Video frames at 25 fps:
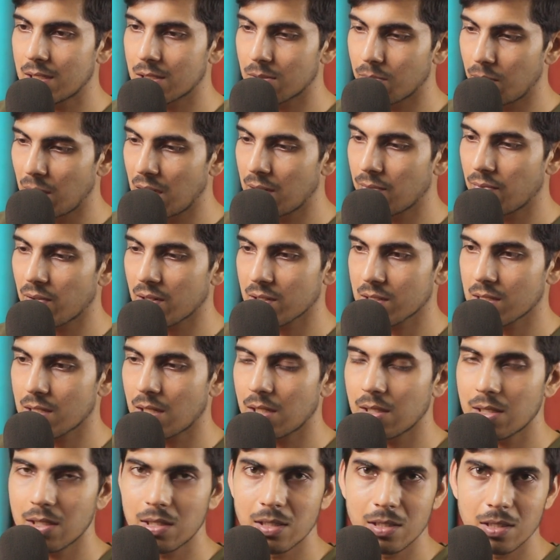its main
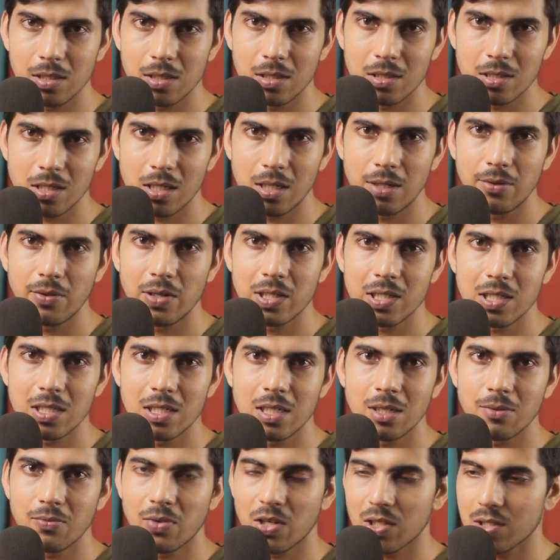functionality is the 3-way
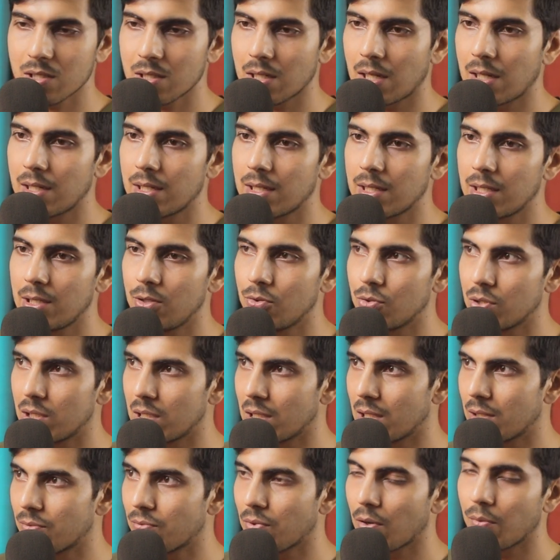stick functionality,
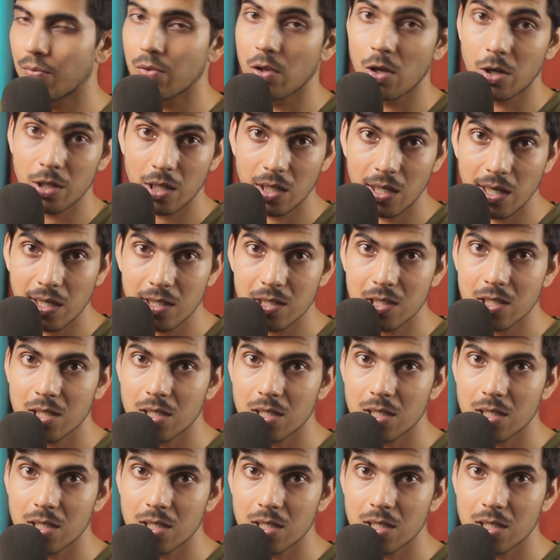using it for vlogging and